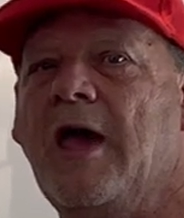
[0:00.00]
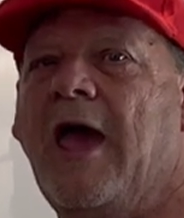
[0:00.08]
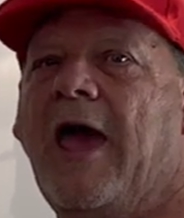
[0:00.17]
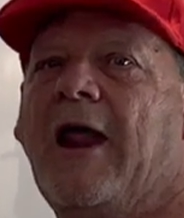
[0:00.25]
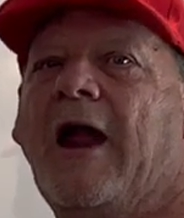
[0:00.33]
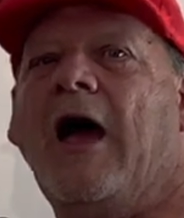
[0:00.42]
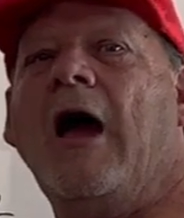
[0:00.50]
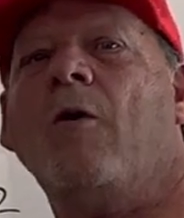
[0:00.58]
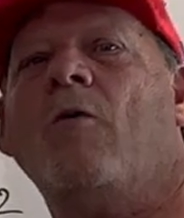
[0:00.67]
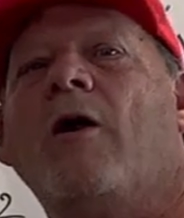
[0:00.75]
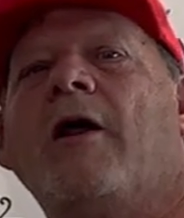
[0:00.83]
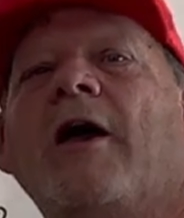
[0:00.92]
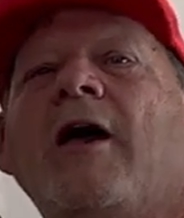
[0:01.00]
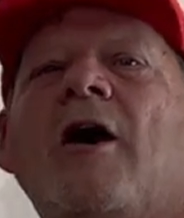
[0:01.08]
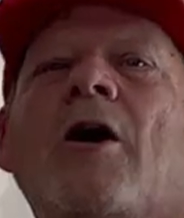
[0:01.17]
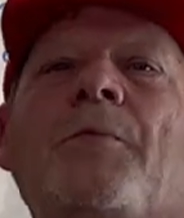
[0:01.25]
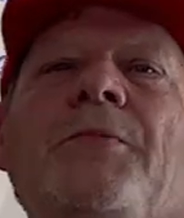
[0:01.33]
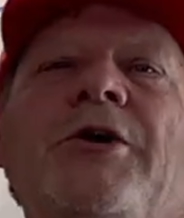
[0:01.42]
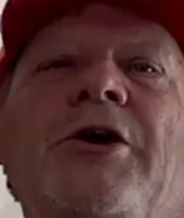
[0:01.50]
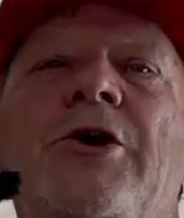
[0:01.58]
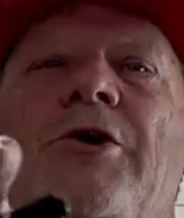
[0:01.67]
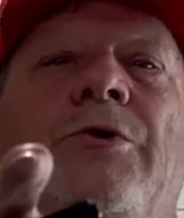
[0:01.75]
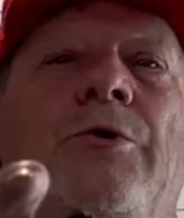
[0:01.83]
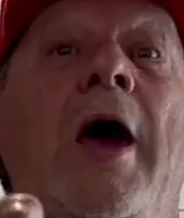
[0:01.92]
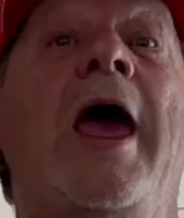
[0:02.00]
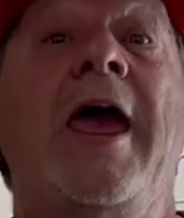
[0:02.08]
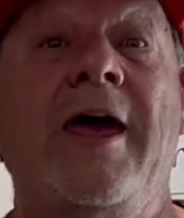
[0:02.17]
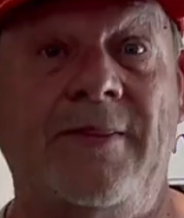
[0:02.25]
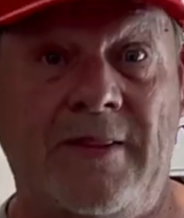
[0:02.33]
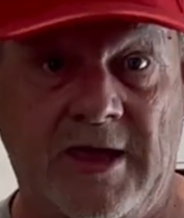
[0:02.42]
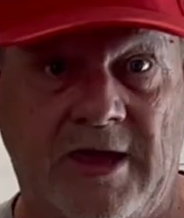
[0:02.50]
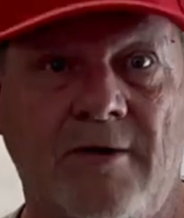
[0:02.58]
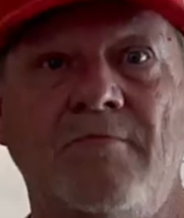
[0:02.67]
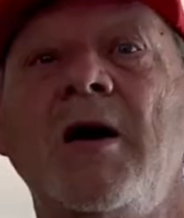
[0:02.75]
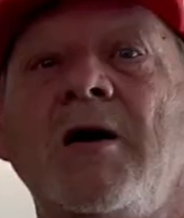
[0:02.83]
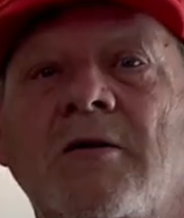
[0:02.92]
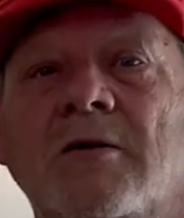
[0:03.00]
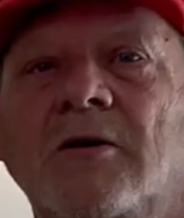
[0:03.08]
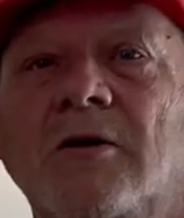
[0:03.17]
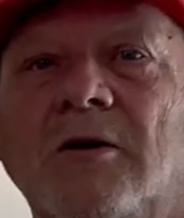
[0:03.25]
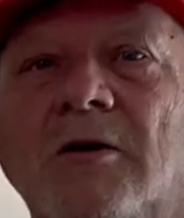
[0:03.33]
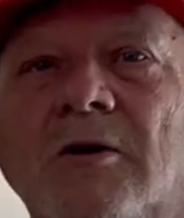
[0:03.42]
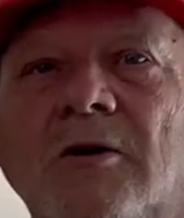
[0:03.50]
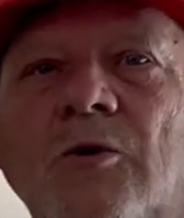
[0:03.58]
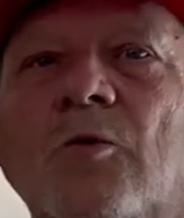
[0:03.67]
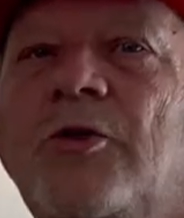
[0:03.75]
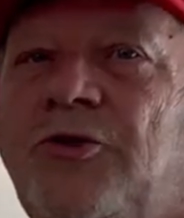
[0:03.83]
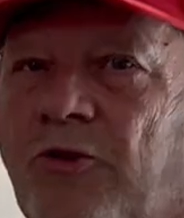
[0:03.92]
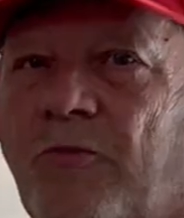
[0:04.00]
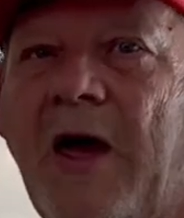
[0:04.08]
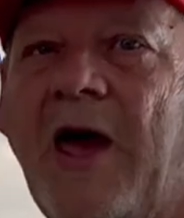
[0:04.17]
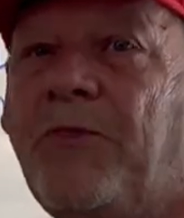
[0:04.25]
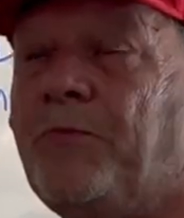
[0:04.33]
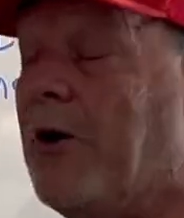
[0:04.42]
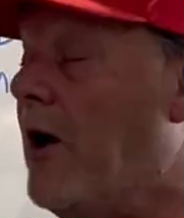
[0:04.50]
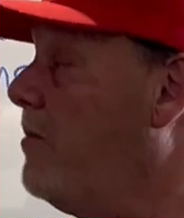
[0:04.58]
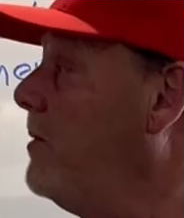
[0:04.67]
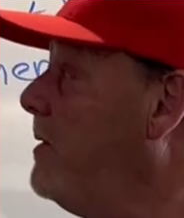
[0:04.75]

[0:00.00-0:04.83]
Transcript: and I want to help you and them with your math problem.